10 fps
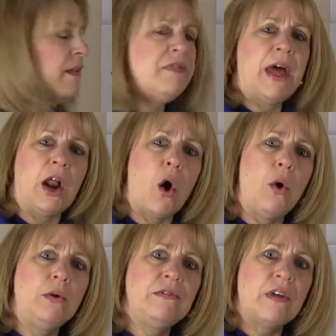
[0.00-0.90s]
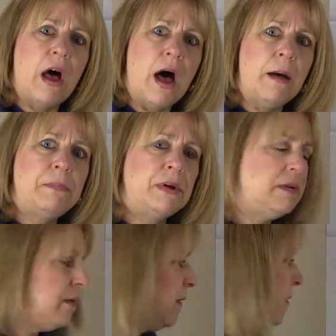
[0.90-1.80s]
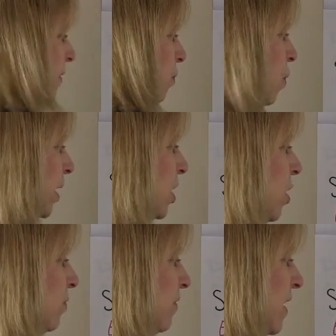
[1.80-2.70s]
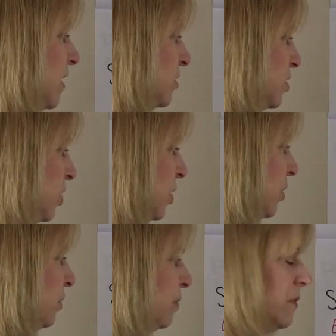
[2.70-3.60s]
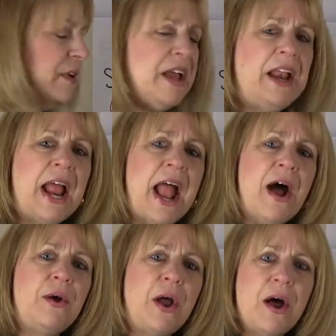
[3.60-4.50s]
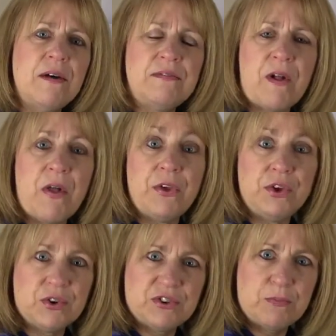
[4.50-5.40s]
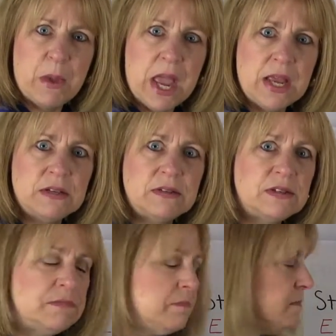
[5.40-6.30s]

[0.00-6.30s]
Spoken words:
that holds up what goes into and out of your space,